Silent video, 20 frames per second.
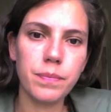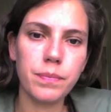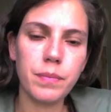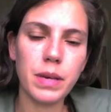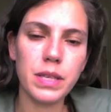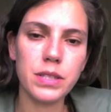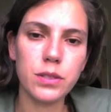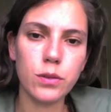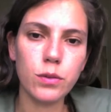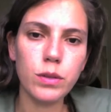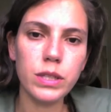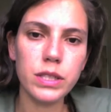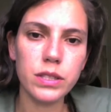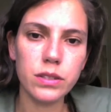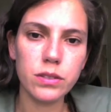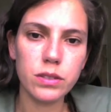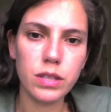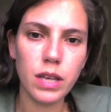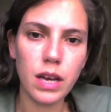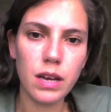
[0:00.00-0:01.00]
screen
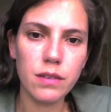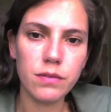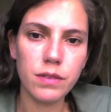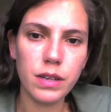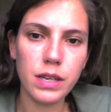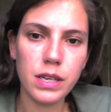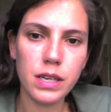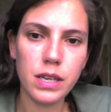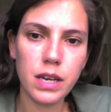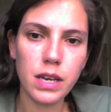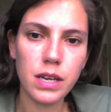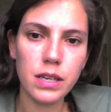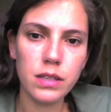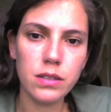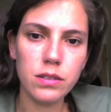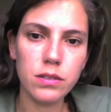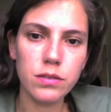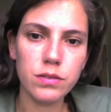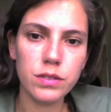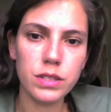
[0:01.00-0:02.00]
doesn't have any kind
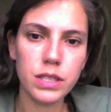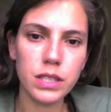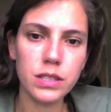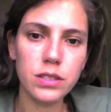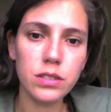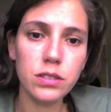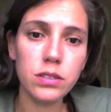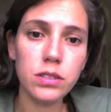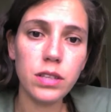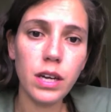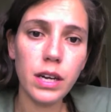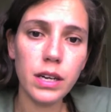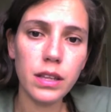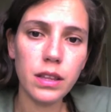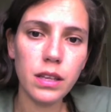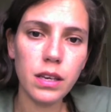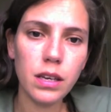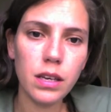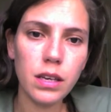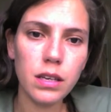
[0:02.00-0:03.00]
of sensor or
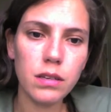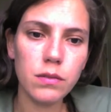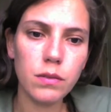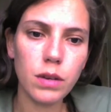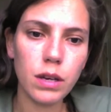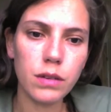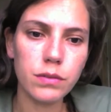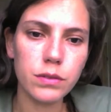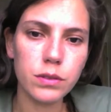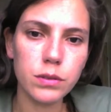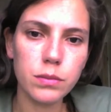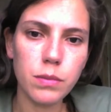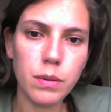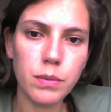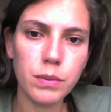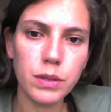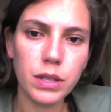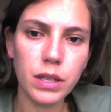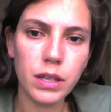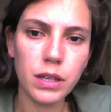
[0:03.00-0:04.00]
anything, and we have to
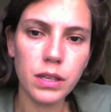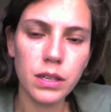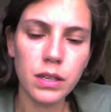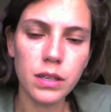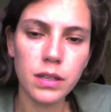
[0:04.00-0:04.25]
remember that